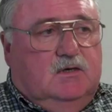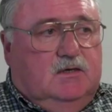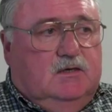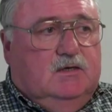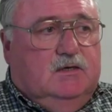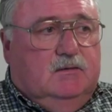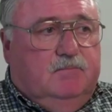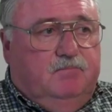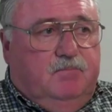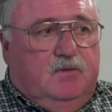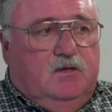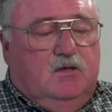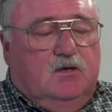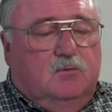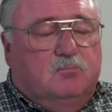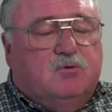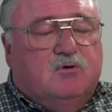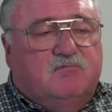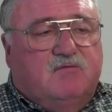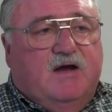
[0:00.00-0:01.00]
Um, you
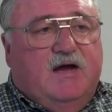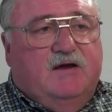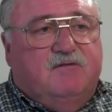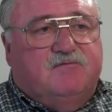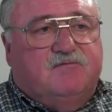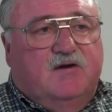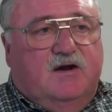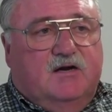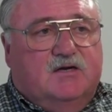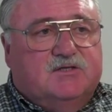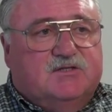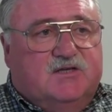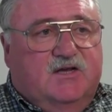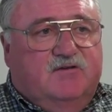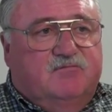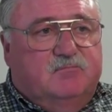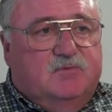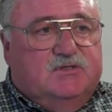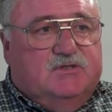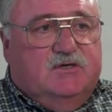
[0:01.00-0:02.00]
know, provide
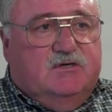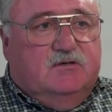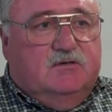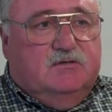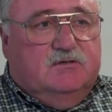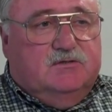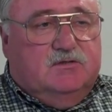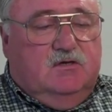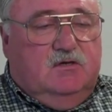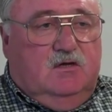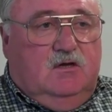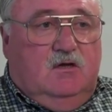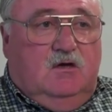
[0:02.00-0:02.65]
fire-safe materials.